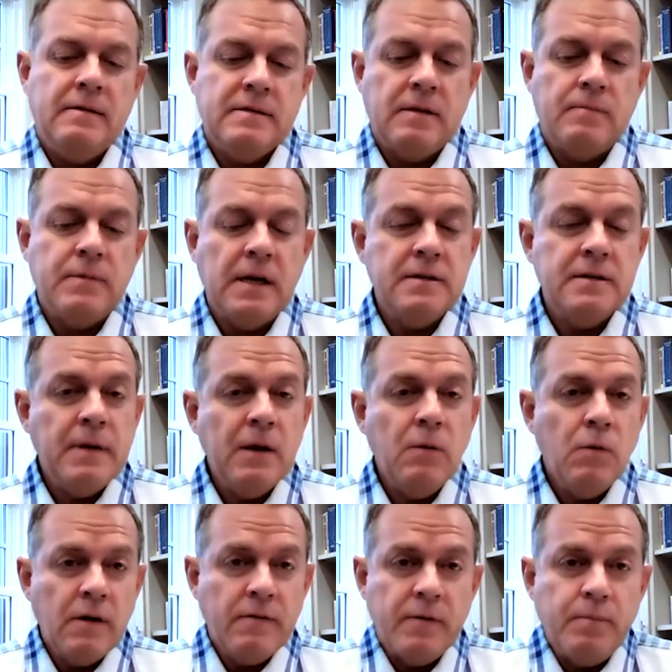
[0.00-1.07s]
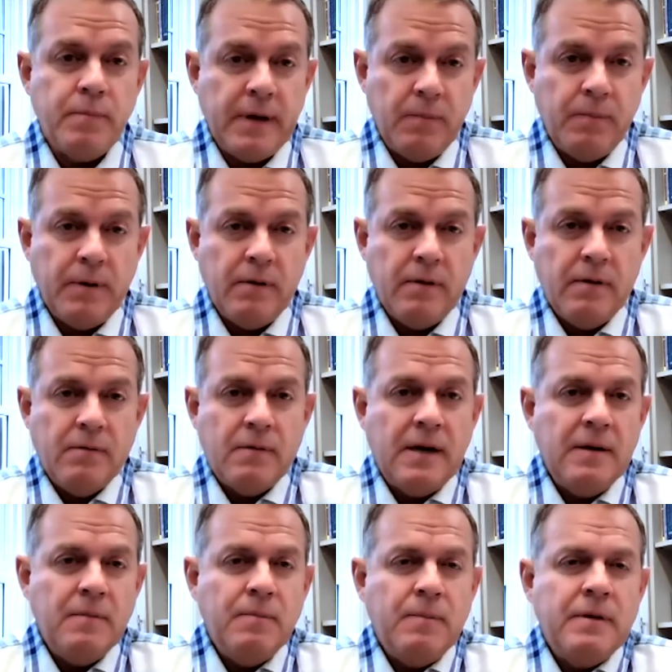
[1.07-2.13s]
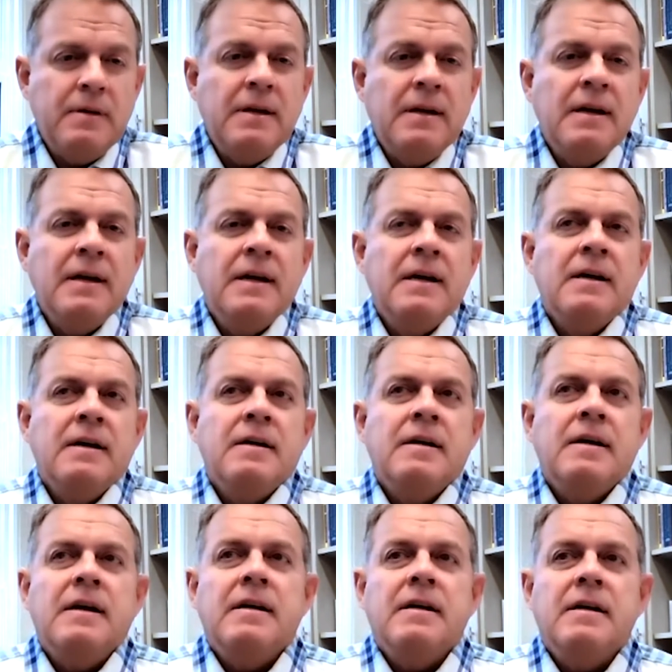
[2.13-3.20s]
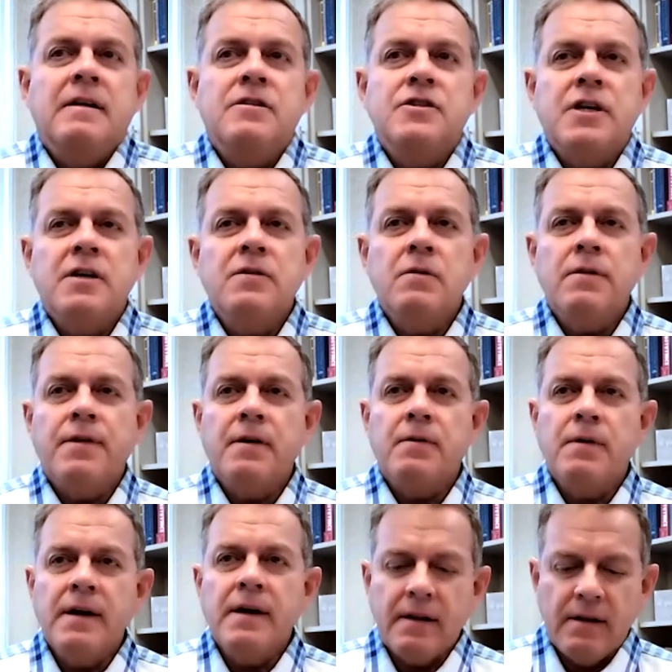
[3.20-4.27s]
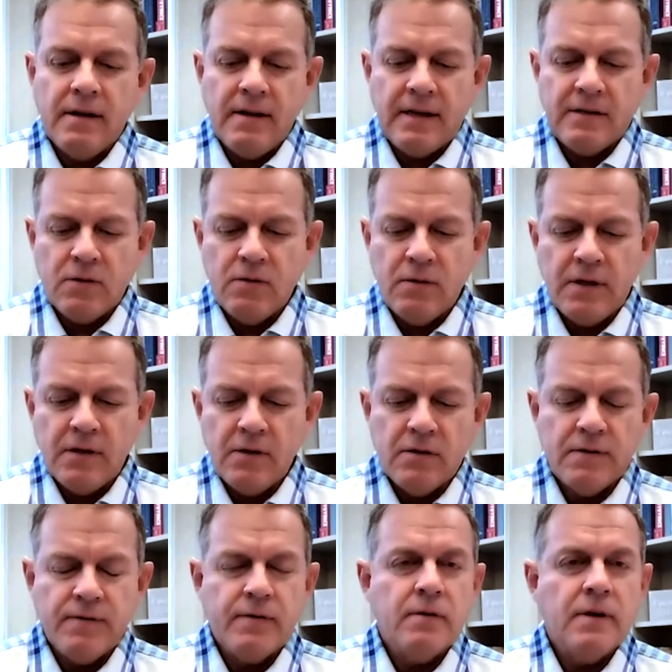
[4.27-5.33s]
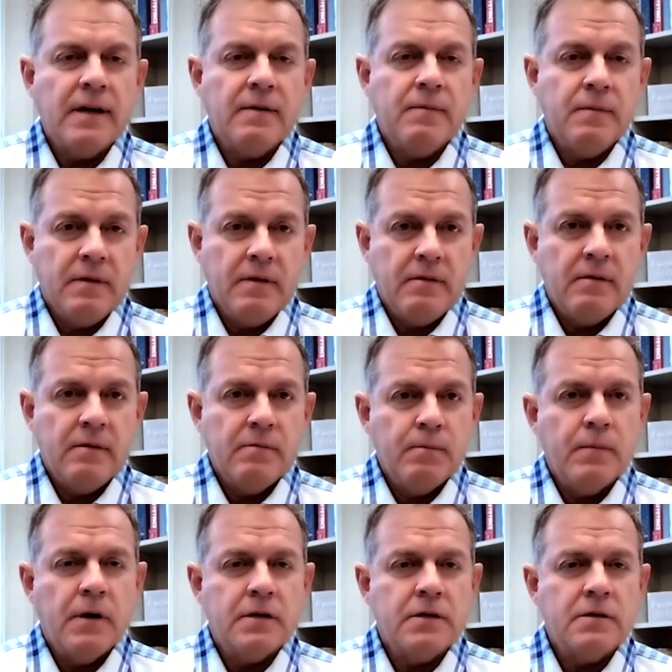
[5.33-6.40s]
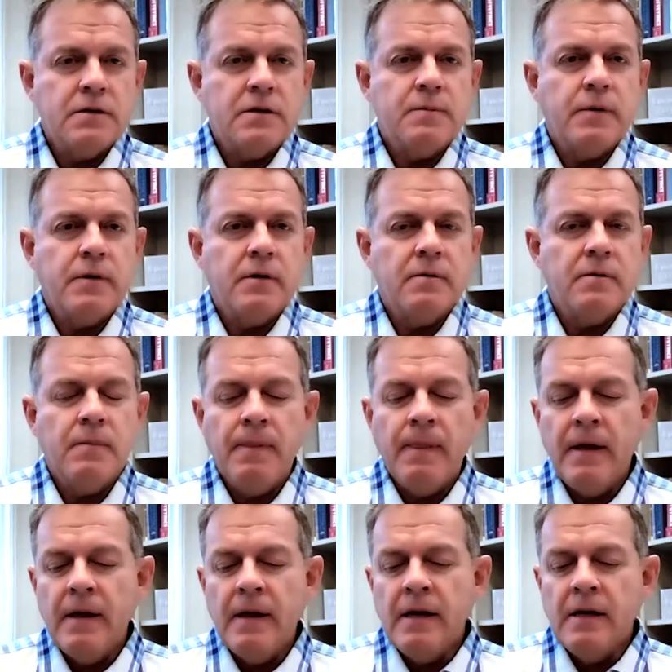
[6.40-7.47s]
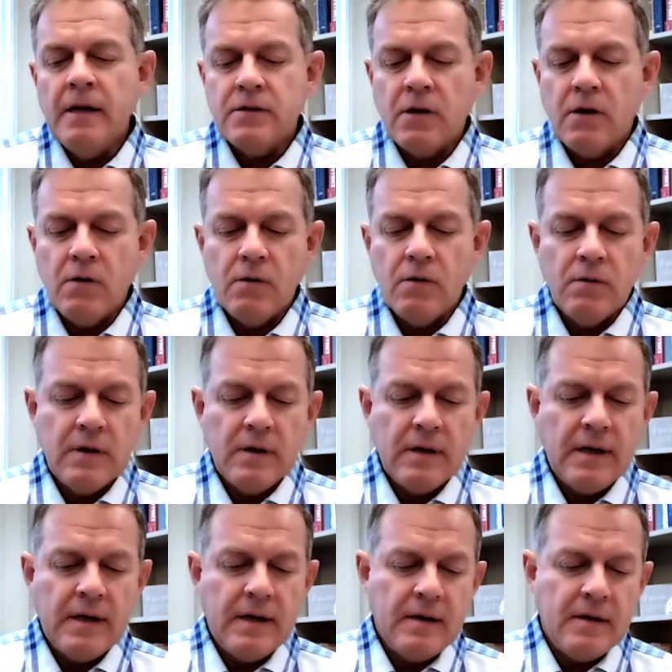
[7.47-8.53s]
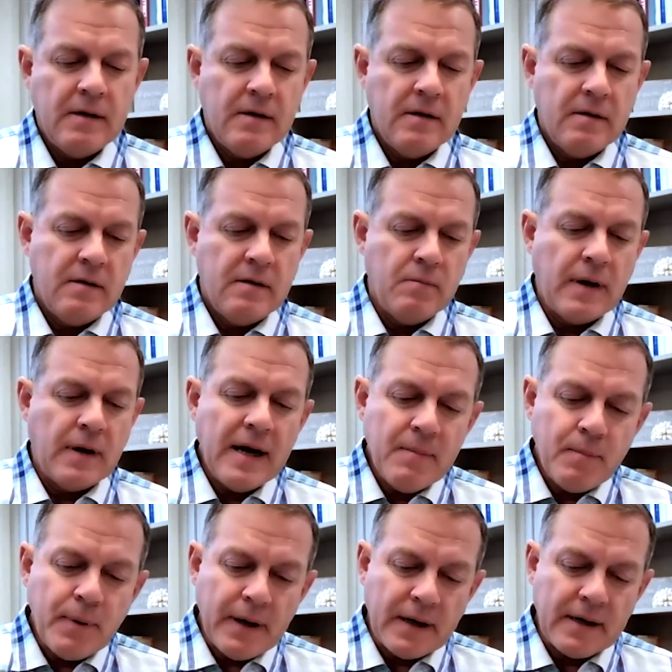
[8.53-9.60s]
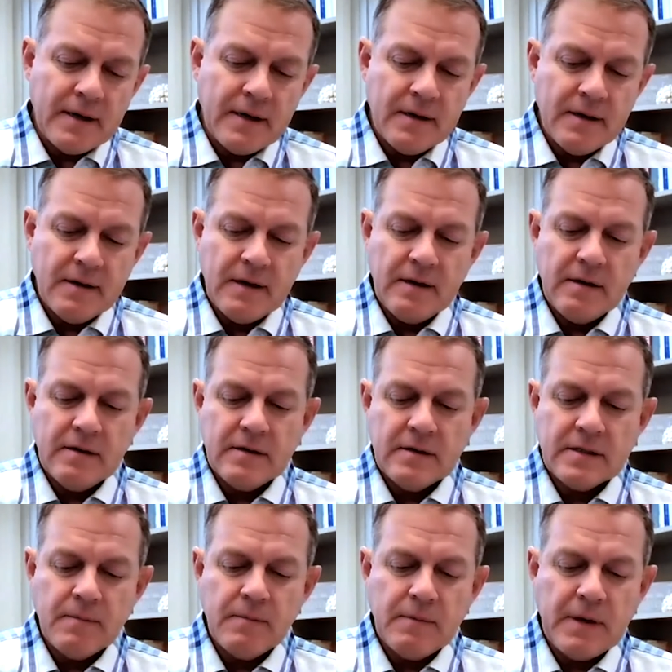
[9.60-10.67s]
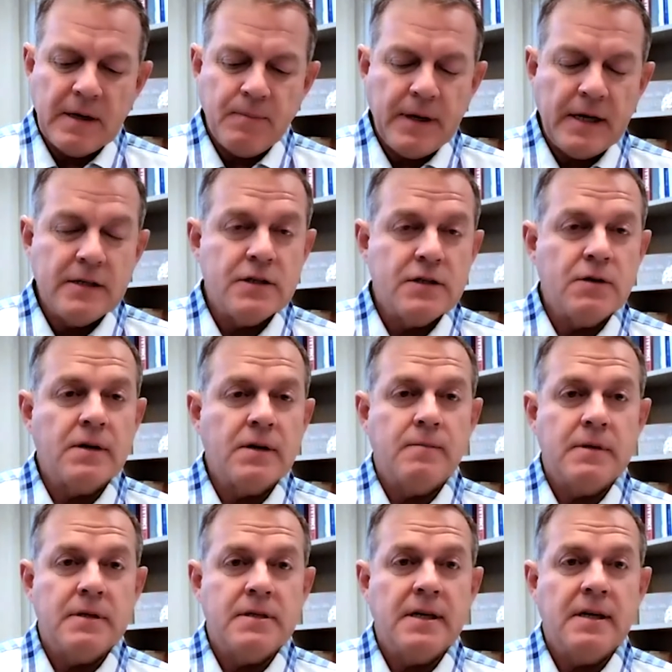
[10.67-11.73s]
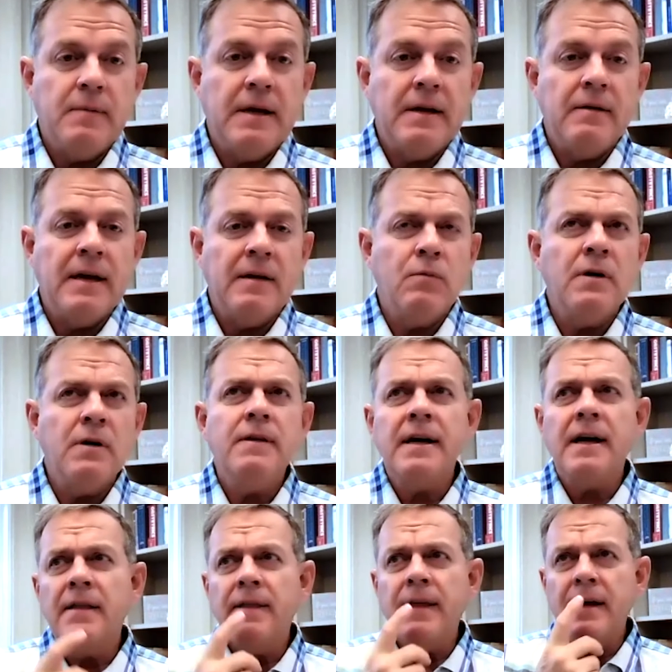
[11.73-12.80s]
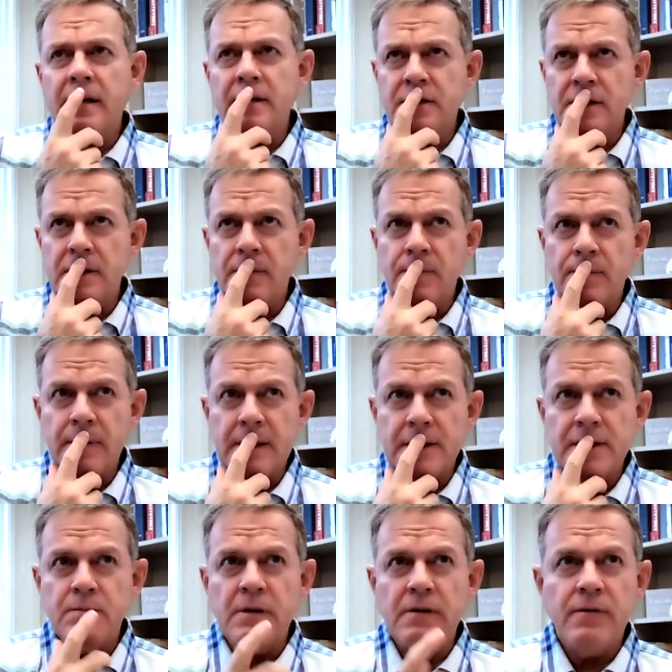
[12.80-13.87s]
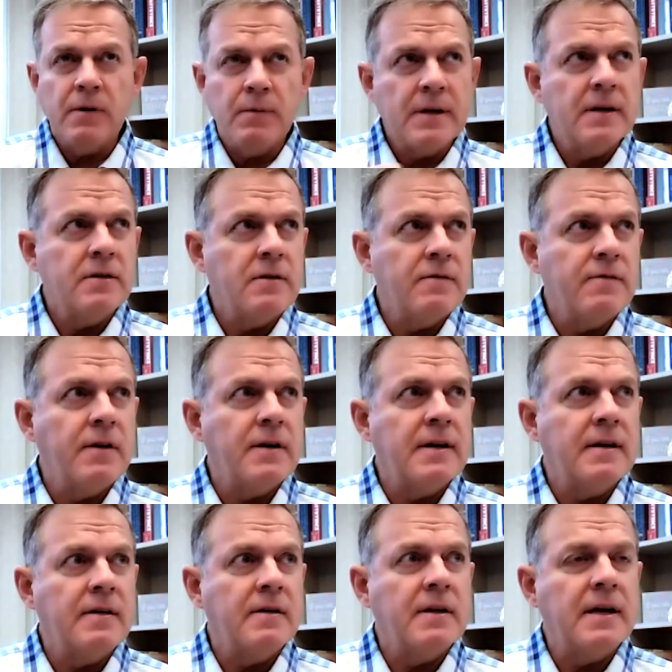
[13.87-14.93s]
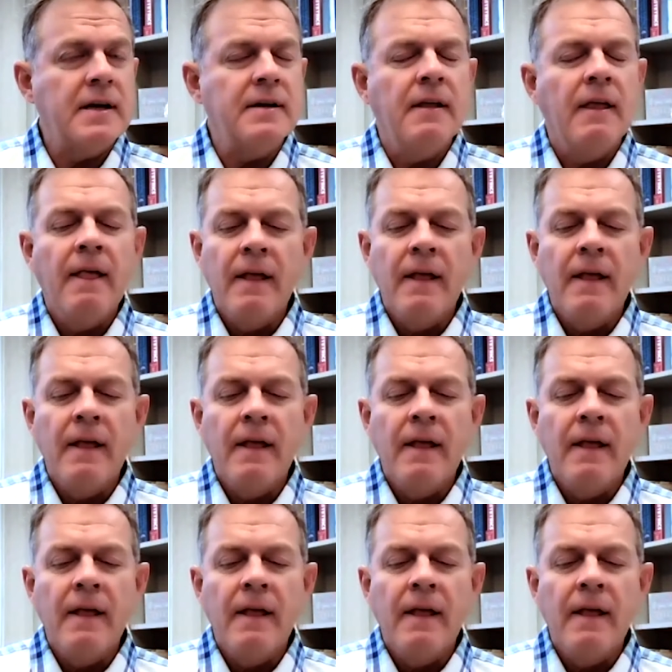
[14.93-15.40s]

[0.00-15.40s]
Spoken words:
Sometimes it may work for people, right? But in general, theoretically, that's only used for like marginal sperm. So in my bucket, some of my patients who come to see me, and one thing I think I should mention before we get too far down the line,